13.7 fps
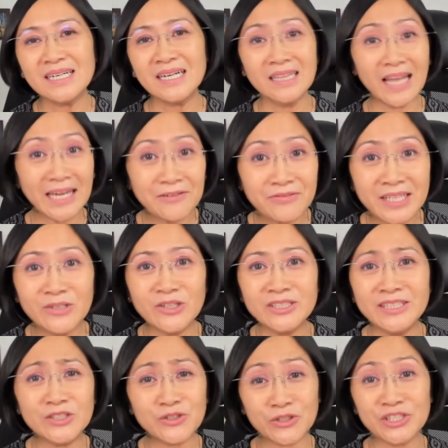uh, livelihood,
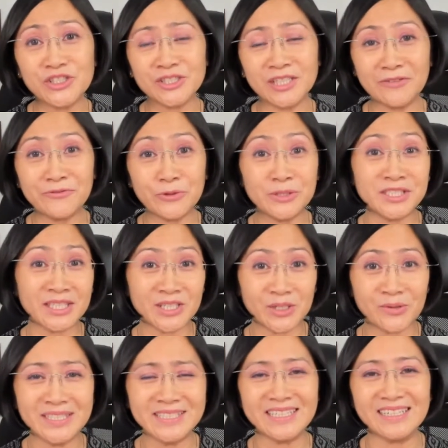nutrition, and food
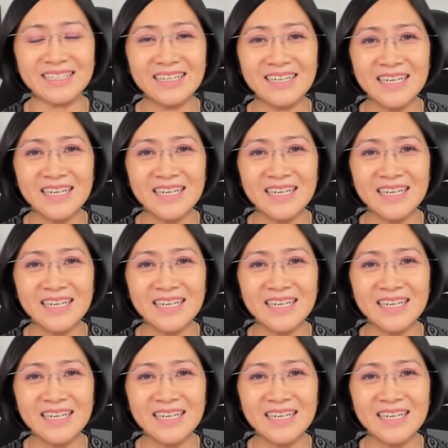security.